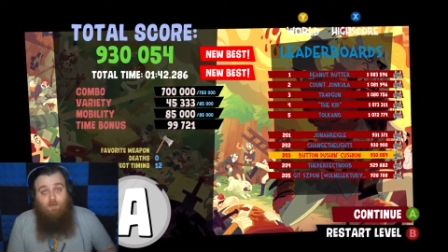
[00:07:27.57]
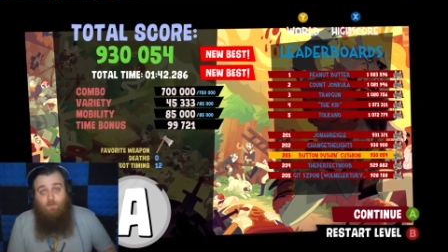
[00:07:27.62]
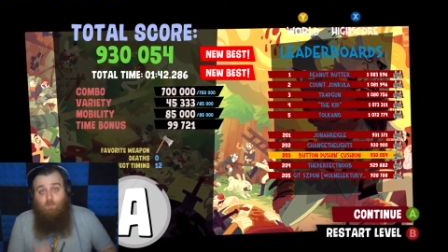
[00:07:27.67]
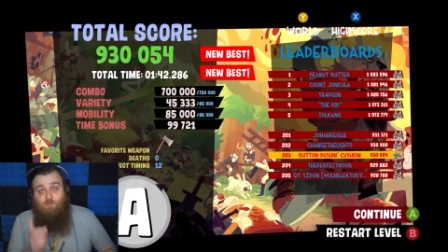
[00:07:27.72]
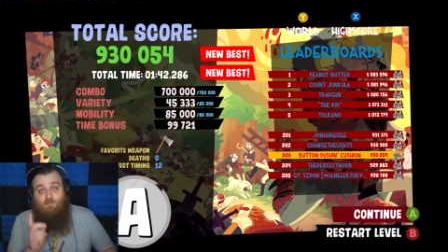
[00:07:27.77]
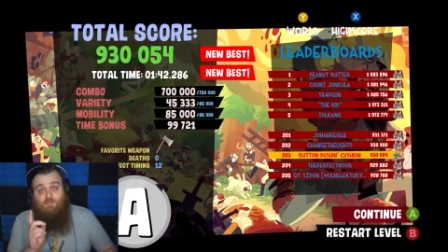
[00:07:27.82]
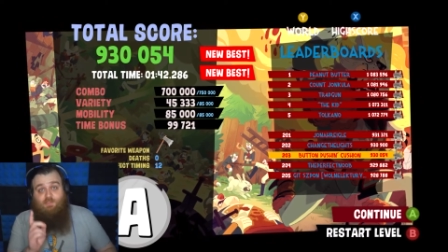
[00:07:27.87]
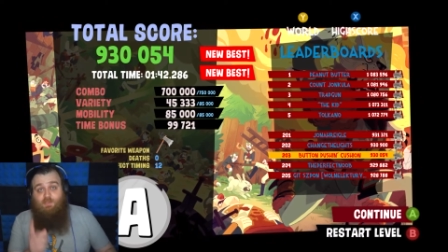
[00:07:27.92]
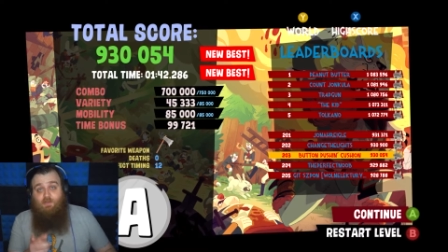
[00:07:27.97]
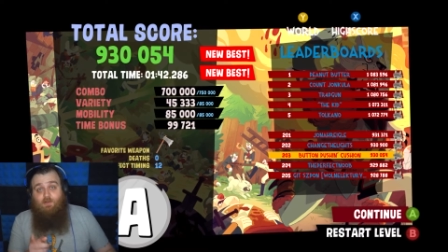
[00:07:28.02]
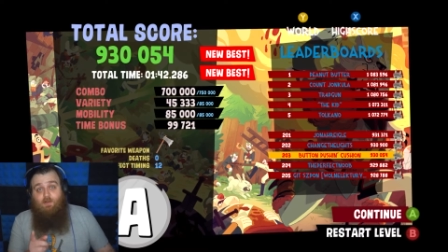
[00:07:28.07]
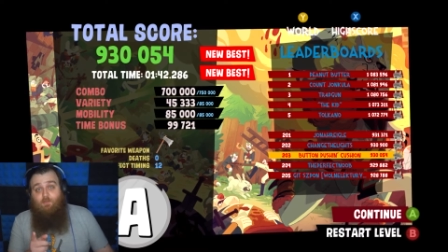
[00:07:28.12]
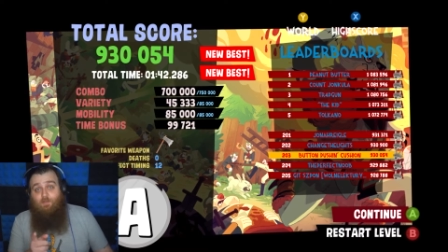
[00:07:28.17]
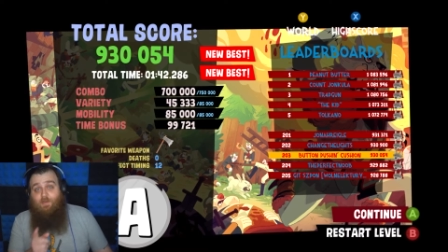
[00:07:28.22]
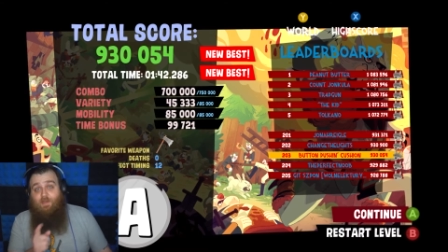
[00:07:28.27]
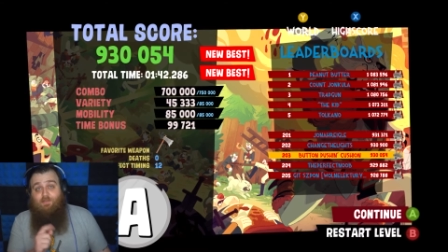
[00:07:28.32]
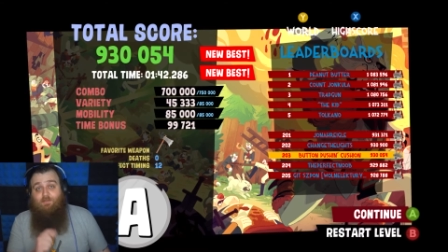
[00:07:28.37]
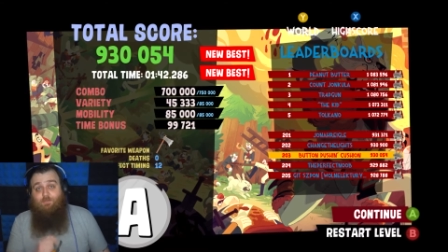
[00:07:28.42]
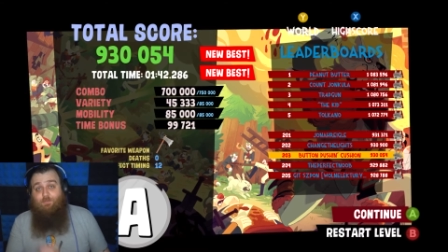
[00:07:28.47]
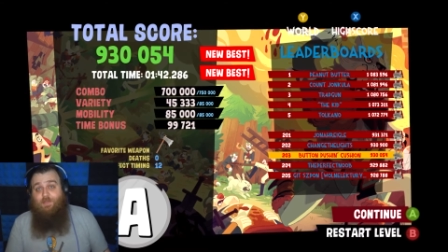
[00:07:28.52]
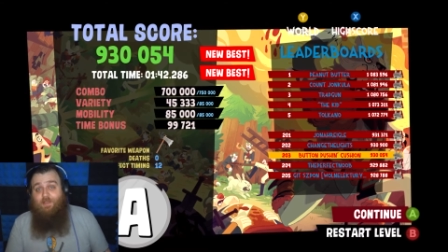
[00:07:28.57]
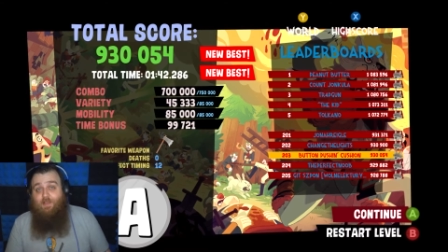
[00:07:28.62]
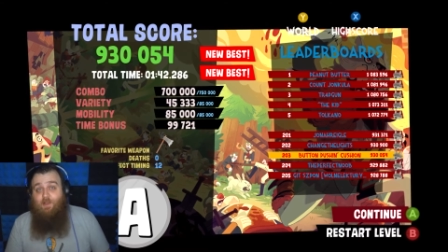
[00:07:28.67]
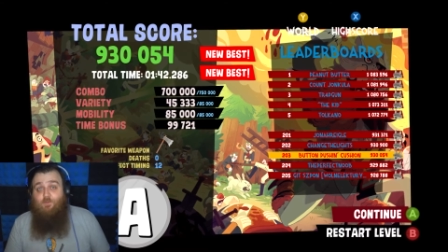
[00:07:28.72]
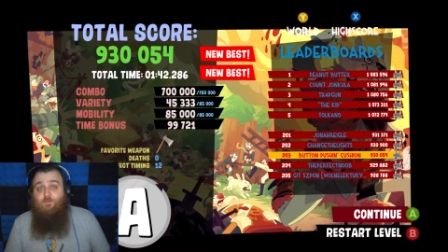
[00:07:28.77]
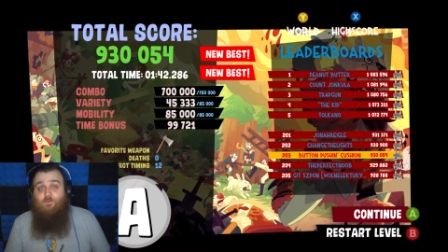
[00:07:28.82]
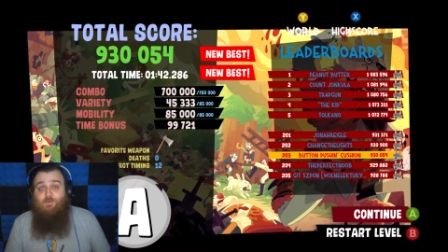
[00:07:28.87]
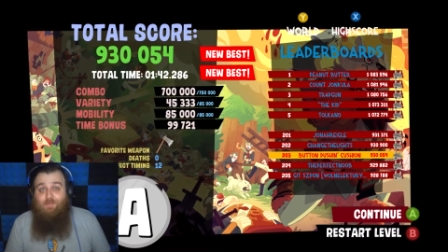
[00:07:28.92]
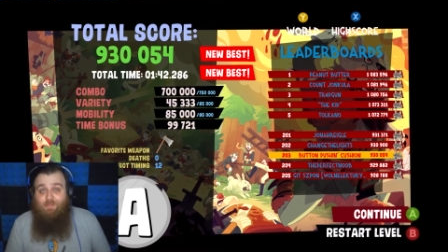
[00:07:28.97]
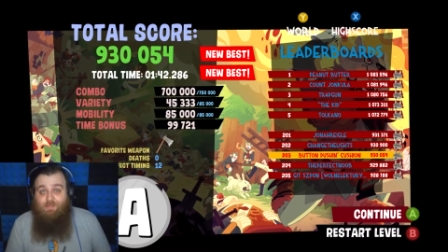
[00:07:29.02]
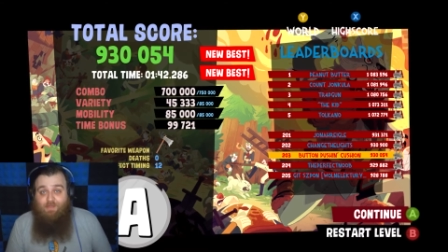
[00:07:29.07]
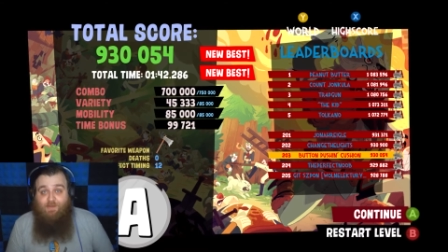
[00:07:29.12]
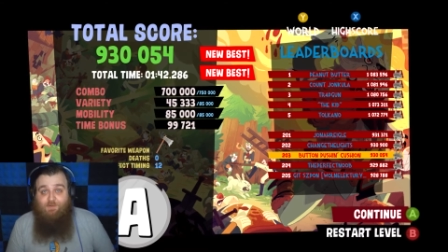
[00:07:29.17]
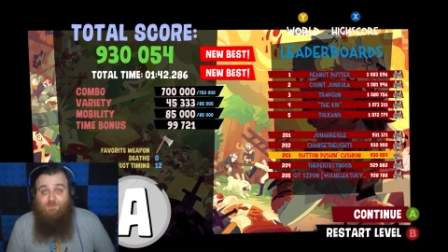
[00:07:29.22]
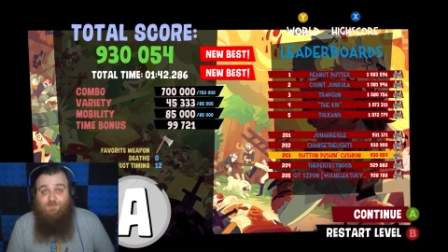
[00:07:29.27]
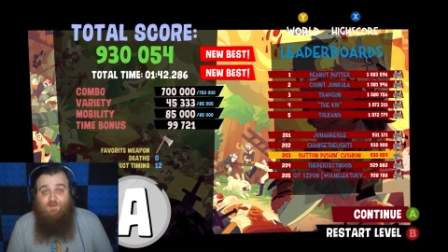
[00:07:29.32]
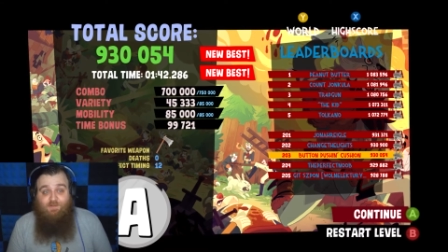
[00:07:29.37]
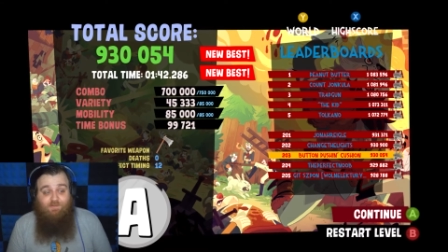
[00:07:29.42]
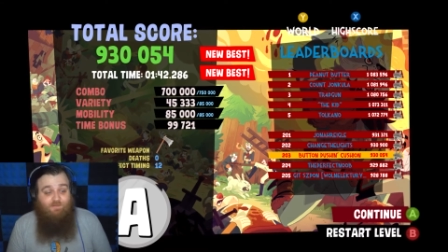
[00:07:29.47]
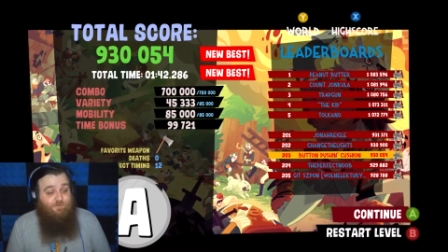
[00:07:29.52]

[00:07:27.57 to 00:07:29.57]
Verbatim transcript: which is a lot better than being over a thousand,